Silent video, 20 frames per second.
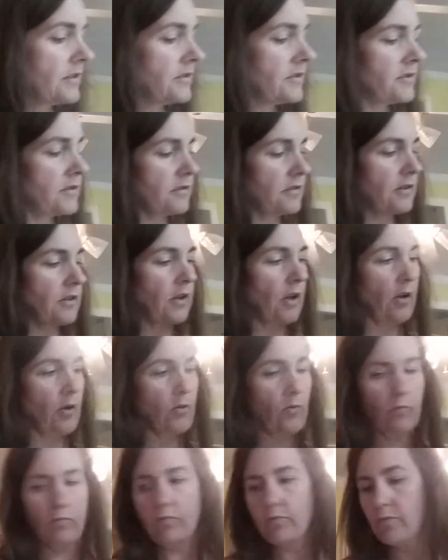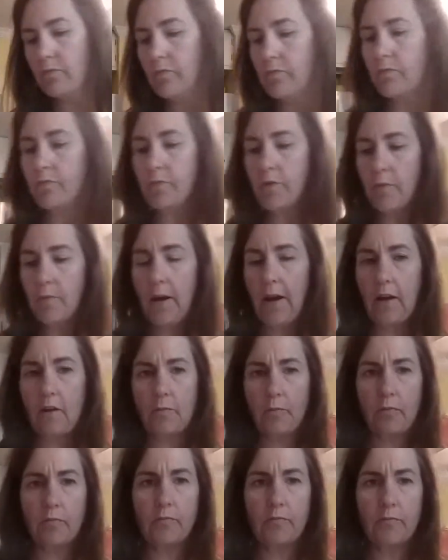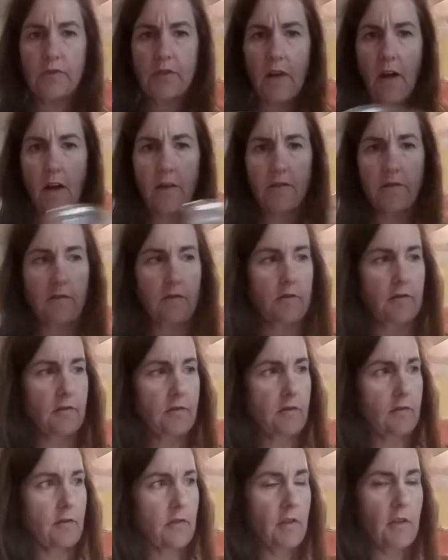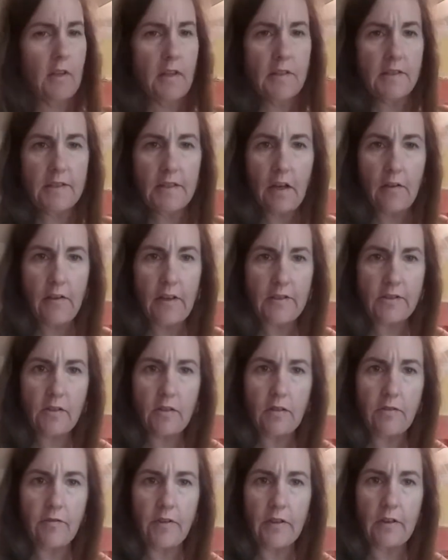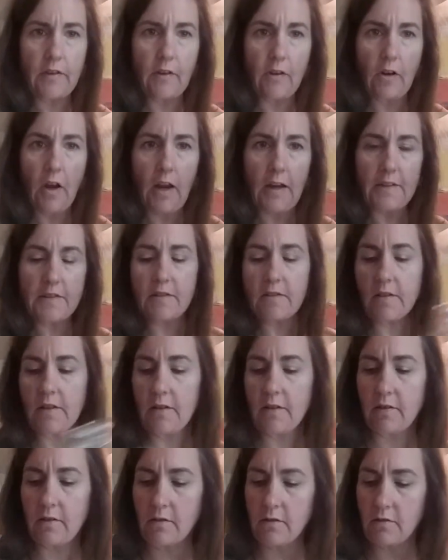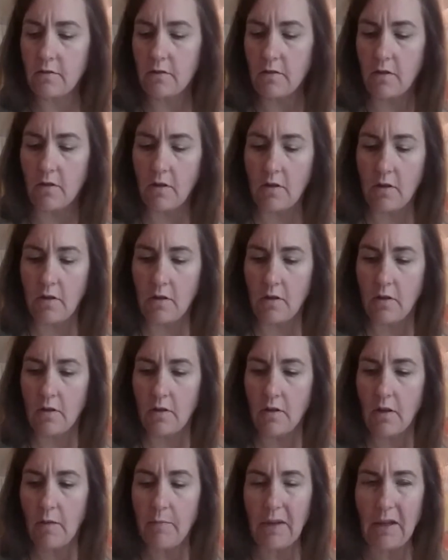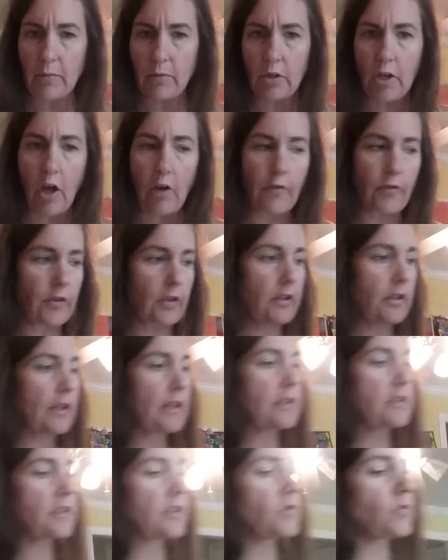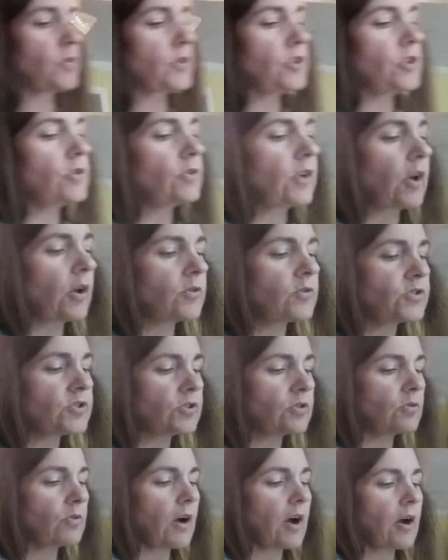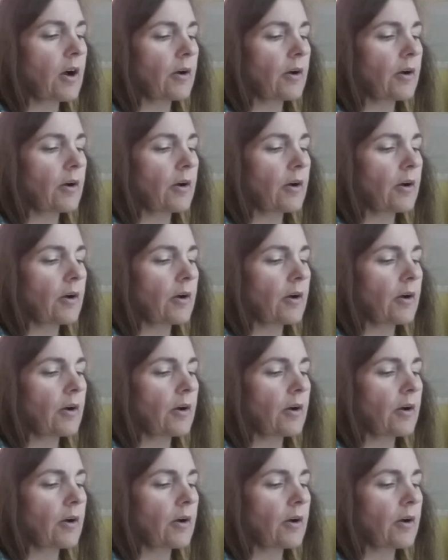it's, you know, compared sizes. See how that's going to fit in there nicely and be able to cover the lids, because when you go to